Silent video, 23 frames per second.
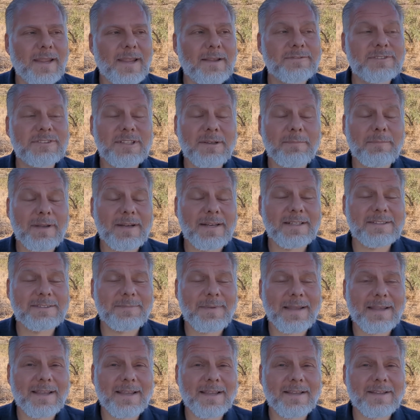If somebody is
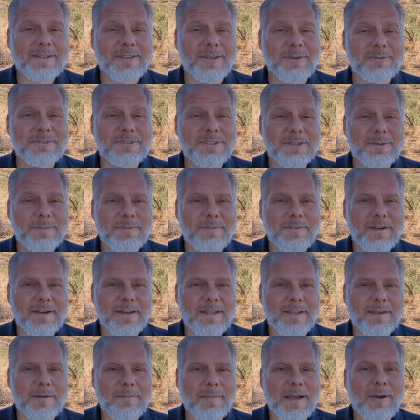making a YouTube
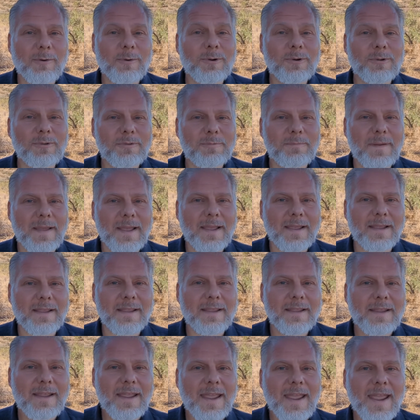video about Earthbag
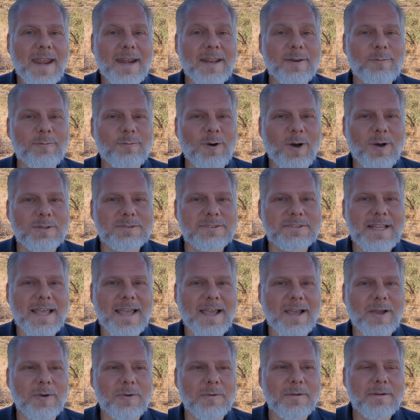and it falls
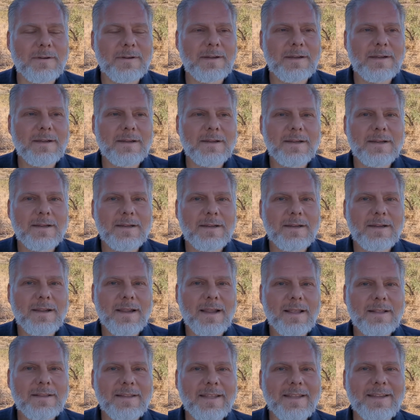down,
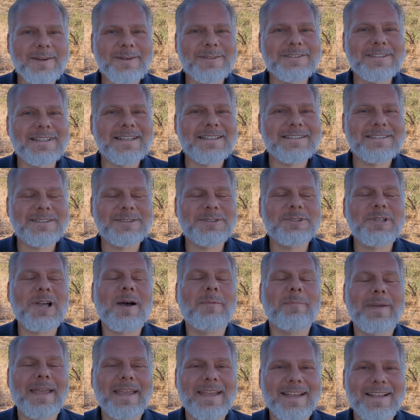they usually just
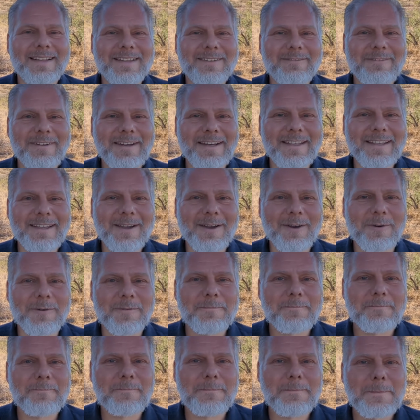stop making the video.
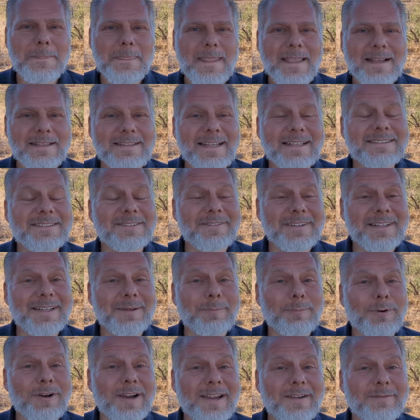It takes a really
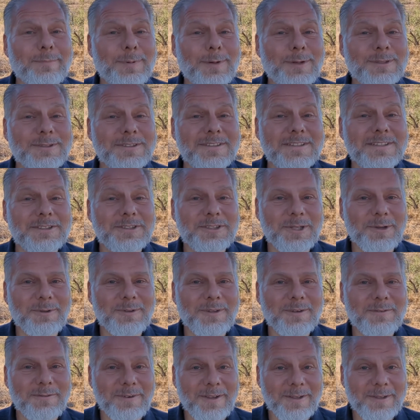brave person to show
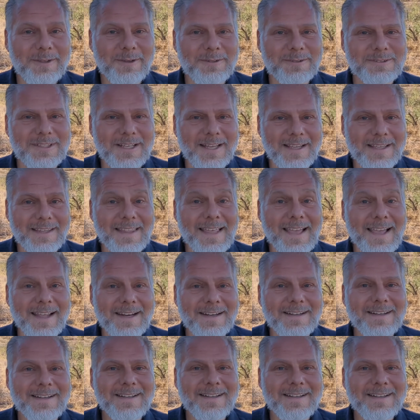their failures like that.